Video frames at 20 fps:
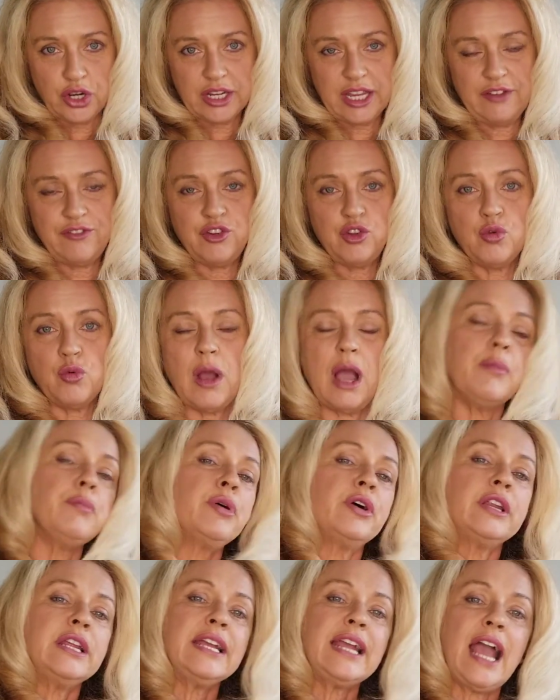If you are
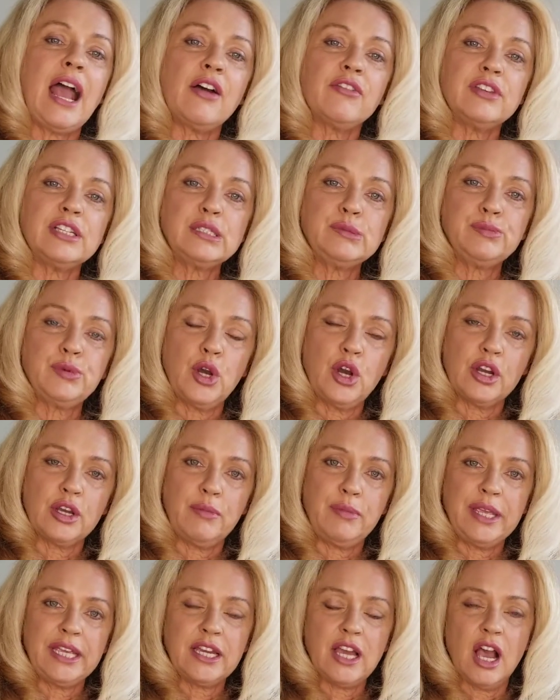putting out this book
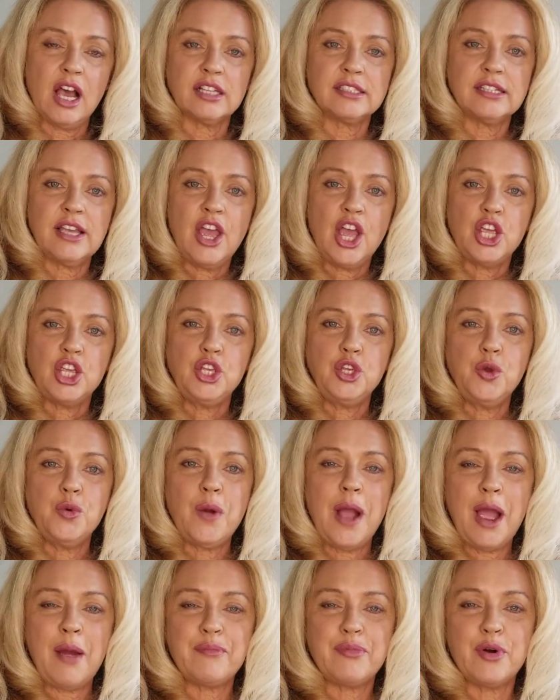because you
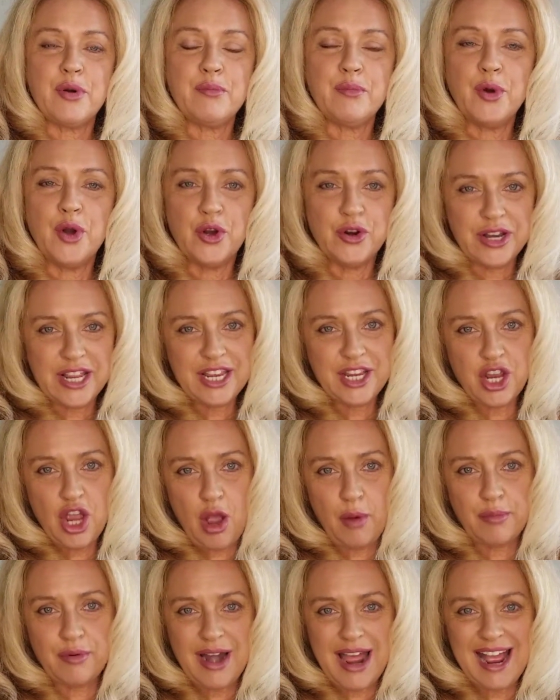are promoting your
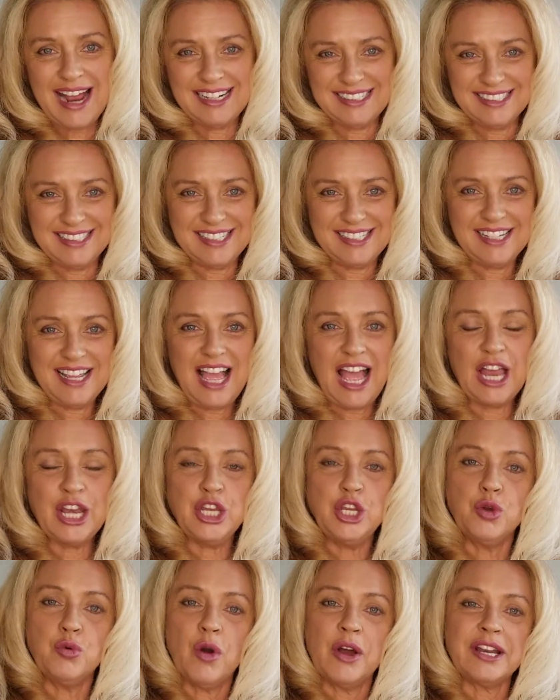brand and
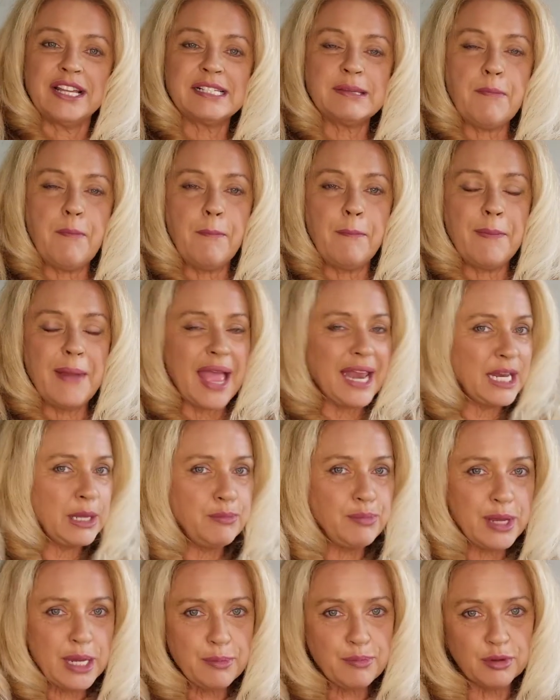you want as many
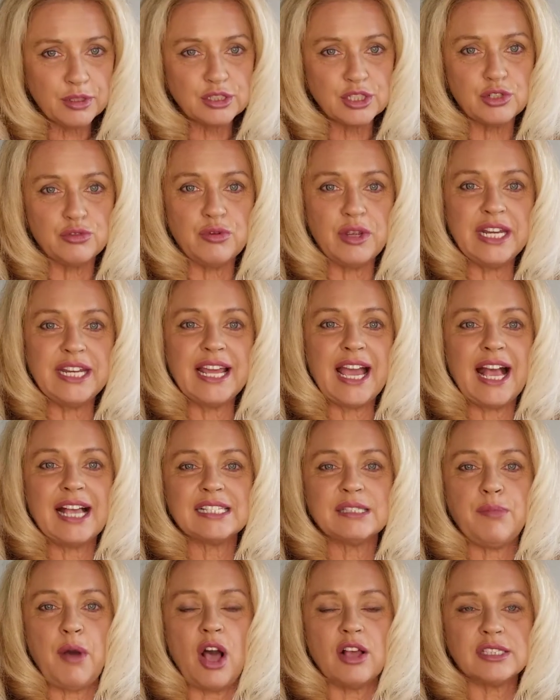people to read it as
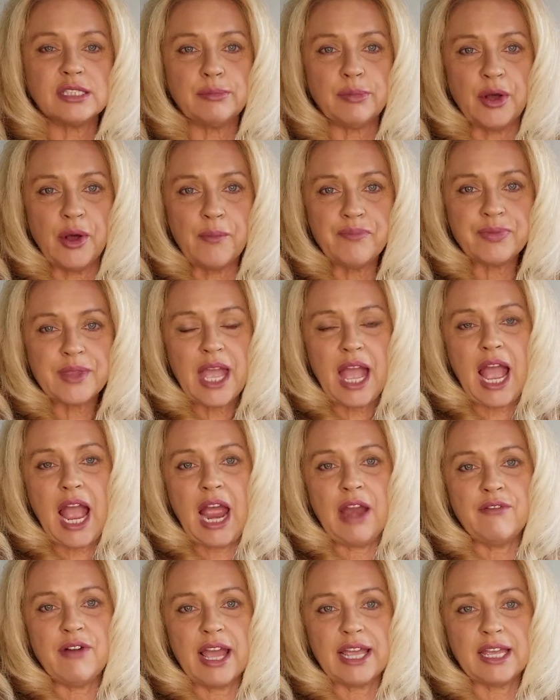possible, I
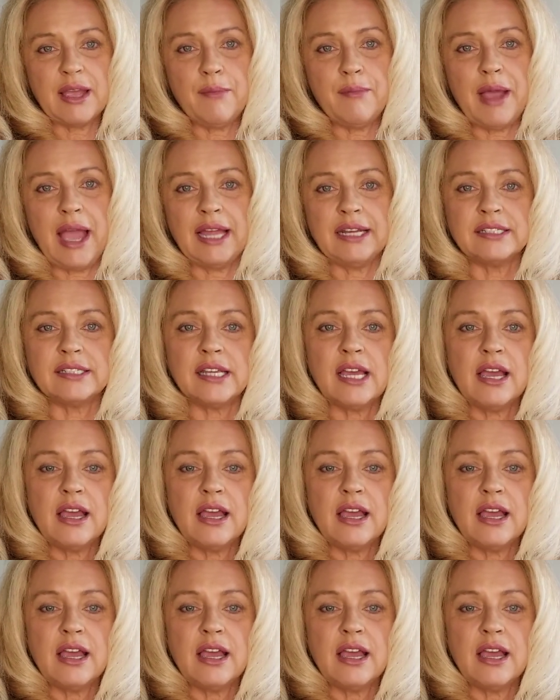recommend